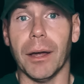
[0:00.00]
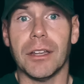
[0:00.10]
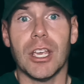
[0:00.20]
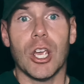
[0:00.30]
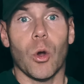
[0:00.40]

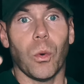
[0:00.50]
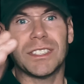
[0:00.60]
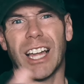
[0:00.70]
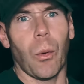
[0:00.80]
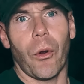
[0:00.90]
But
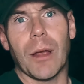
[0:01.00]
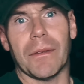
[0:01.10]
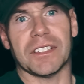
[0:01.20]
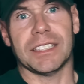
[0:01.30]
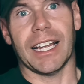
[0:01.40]
let's not worry
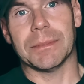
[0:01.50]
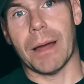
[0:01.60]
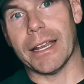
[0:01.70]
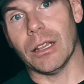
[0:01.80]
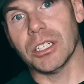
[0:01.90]
about the science
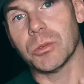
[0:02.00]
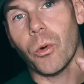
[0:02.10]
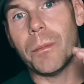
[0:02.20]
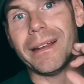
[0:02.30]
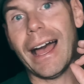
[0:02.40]
behind it. Let's
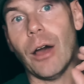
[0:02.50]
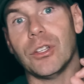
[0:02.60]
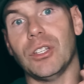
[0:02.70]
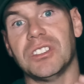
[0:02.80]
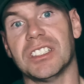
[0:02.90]
worry about how
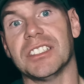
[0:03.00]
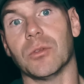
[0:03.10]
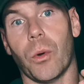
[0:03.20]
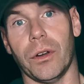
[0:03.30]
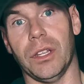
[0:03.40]
to use these
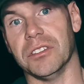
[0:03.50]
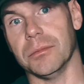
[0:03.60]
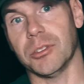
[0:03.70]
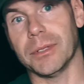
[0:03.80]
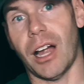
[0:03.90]
things and where to use
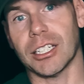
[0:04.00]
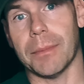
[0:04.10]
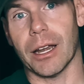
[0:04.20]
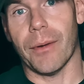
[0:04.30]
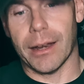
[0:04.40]
them. So we talked
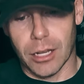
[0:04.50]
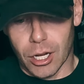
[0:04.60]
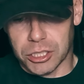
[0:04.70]
about it, right?